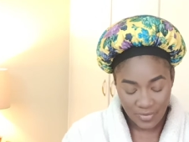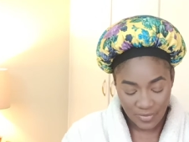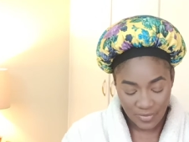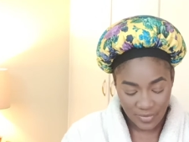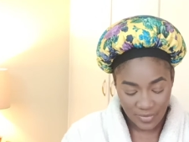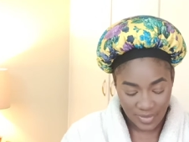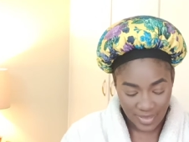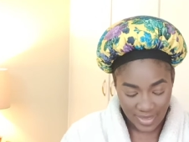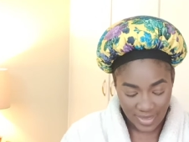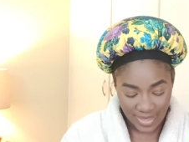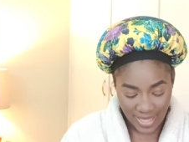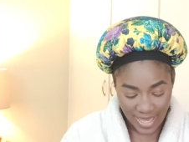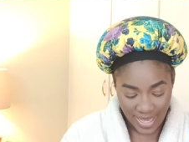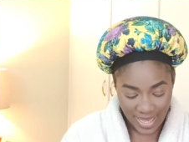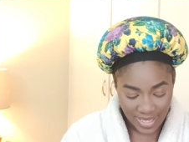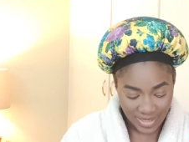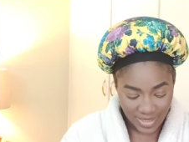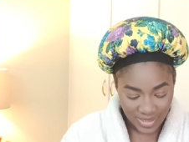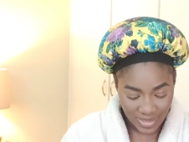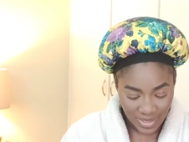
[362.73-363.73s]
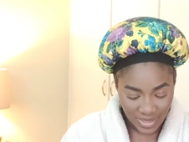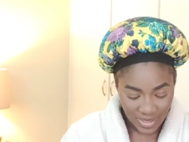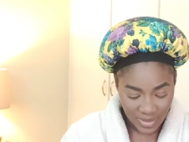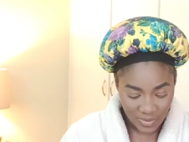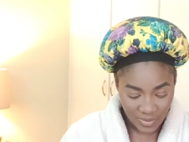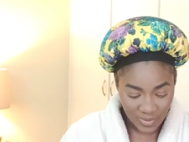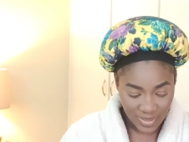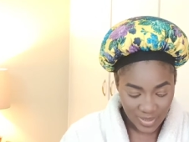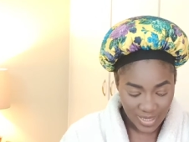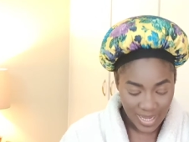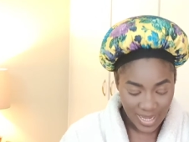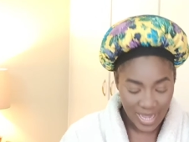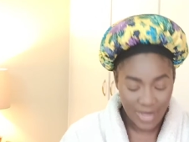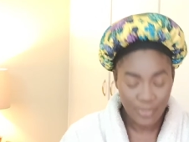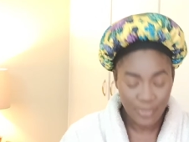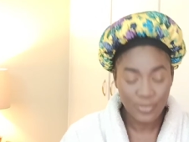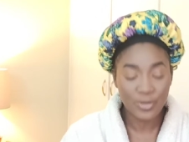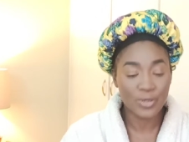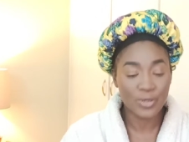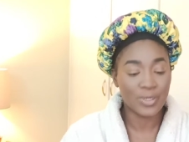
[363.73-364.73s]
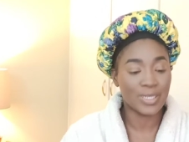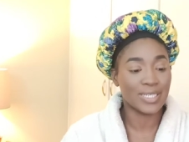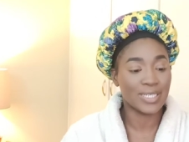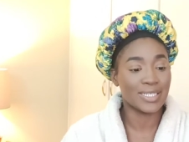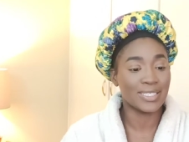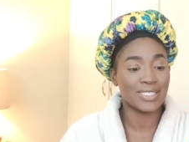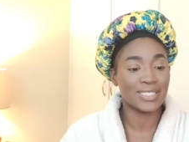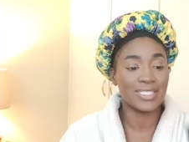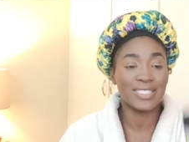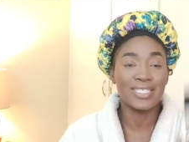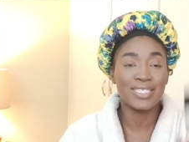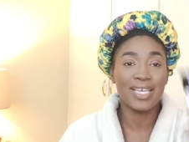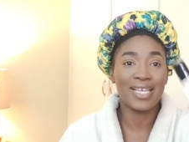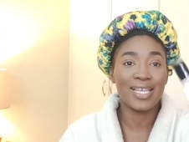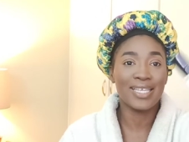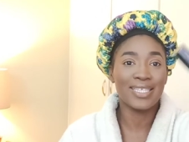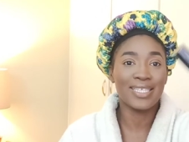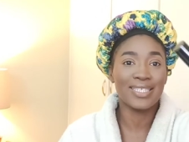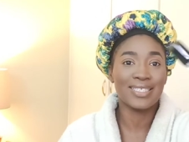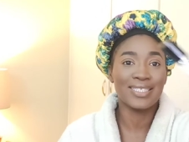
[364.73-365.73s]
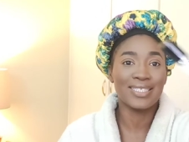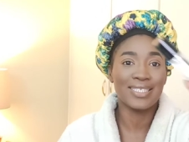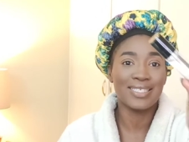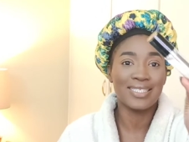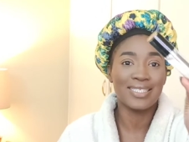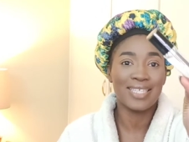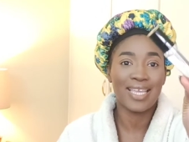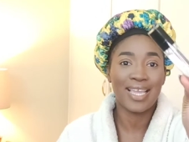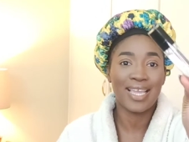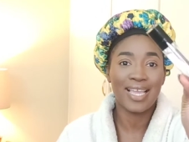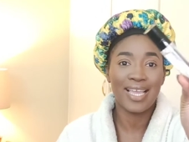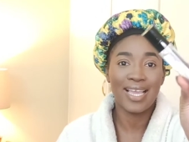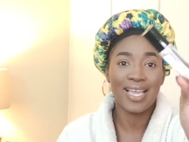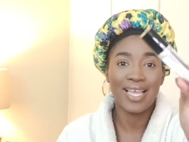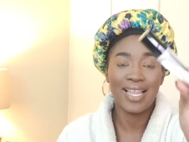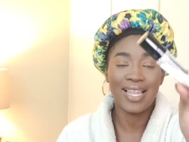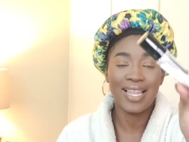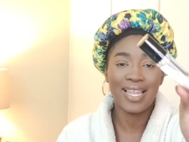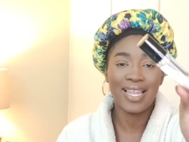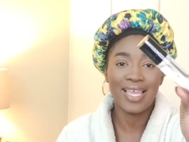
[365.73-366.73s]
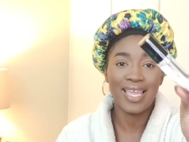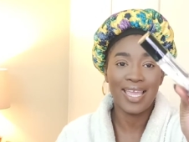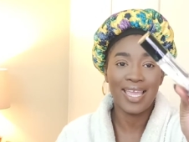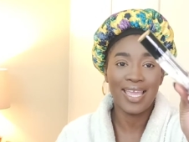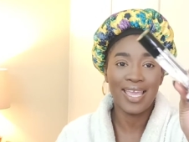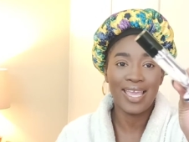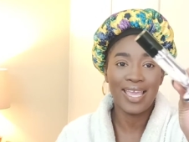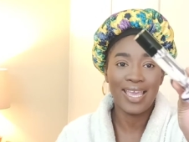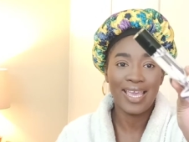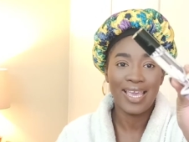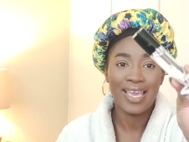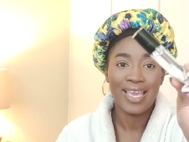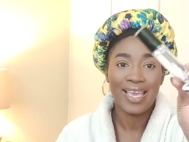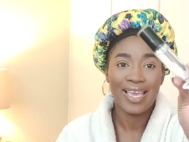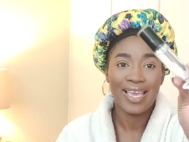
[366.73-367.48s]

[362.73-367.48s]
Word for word: of that we have coconut jelly this is the clear